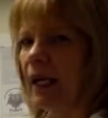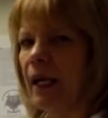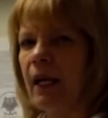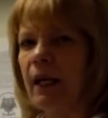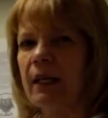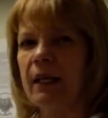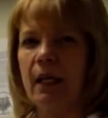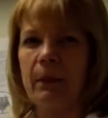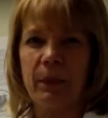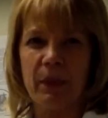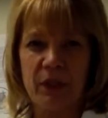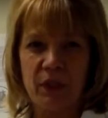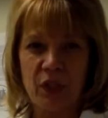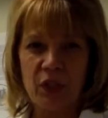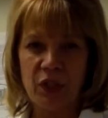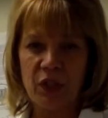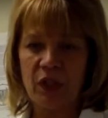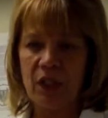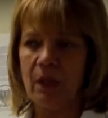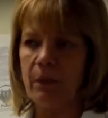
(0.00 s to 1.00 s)
and I
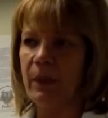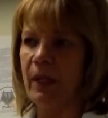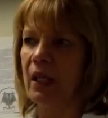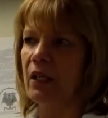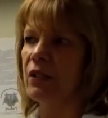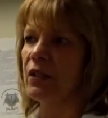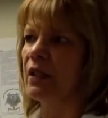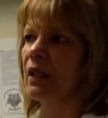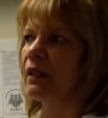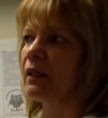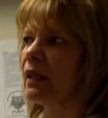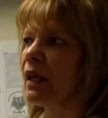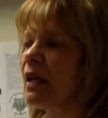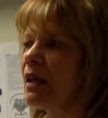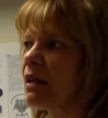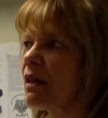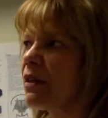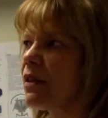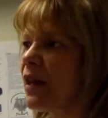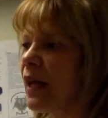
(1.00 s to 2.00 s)
position the patient,
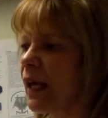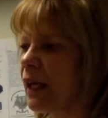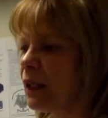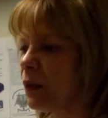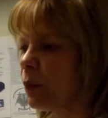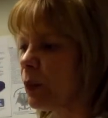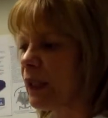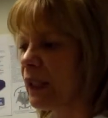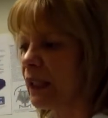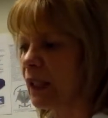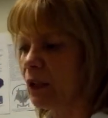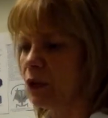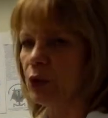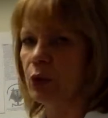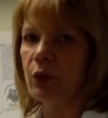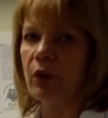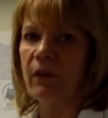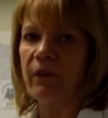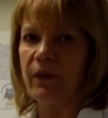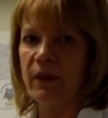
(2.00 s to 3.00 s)
then we can
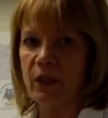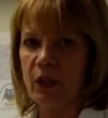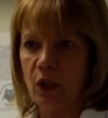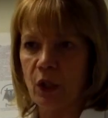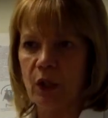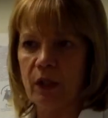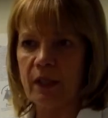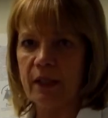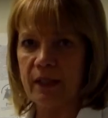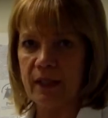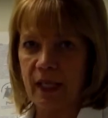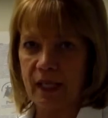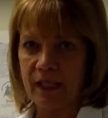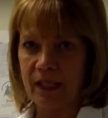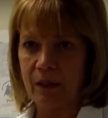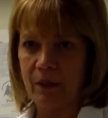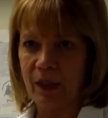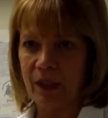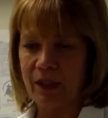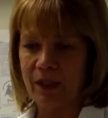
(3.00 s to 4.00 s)
do the physical
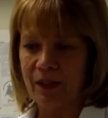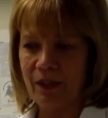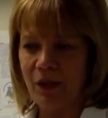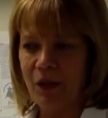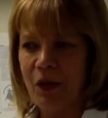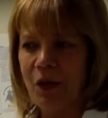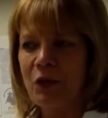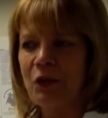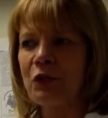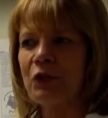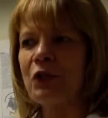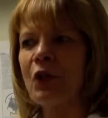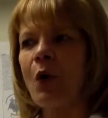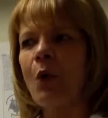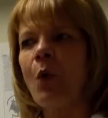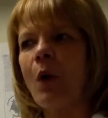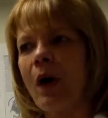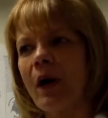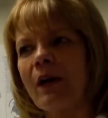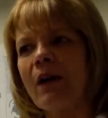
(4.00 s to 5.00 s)
assessment. So
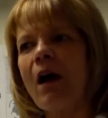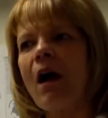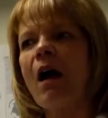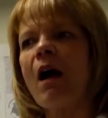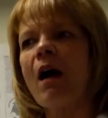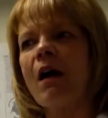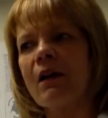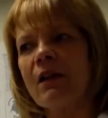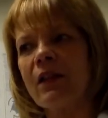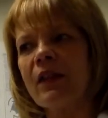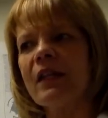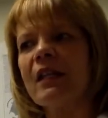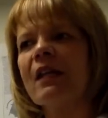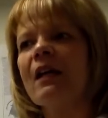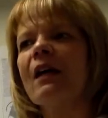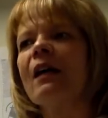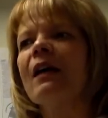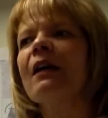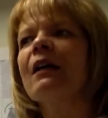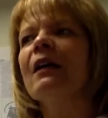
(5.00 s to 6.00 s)

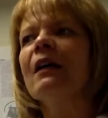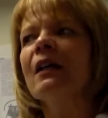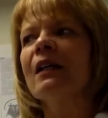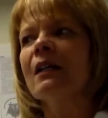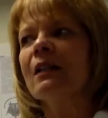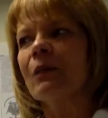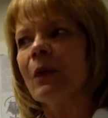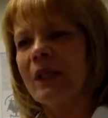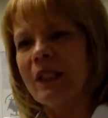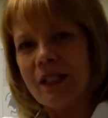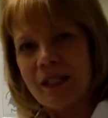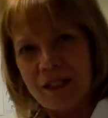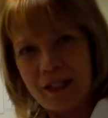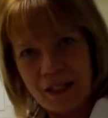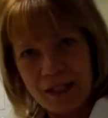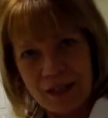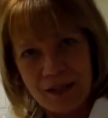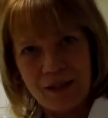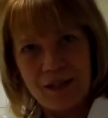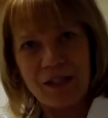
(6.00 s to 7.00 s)
what is
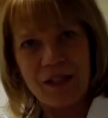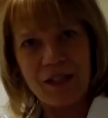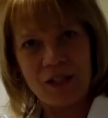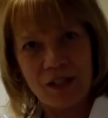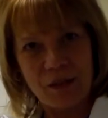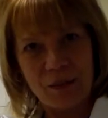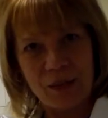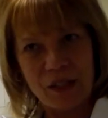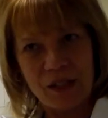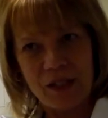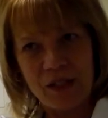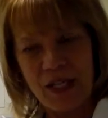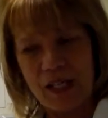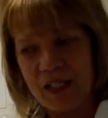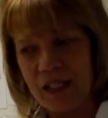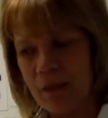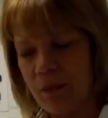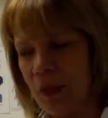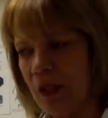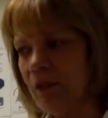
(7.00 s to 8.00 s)
the systems
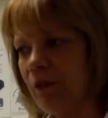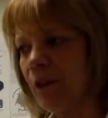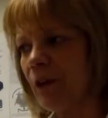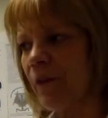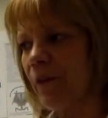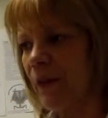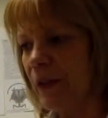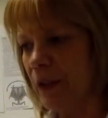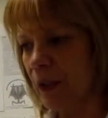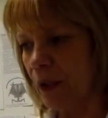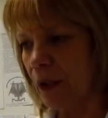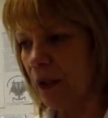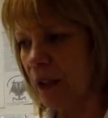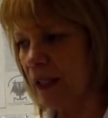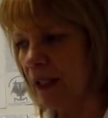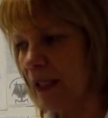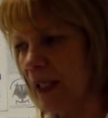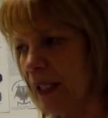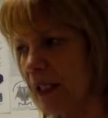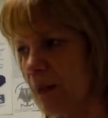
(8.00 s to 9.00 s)
assessment for physical
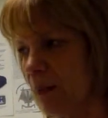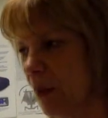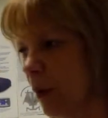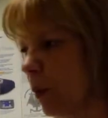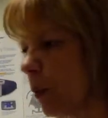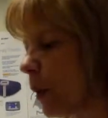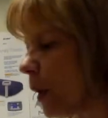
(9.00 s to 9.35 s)
assessment?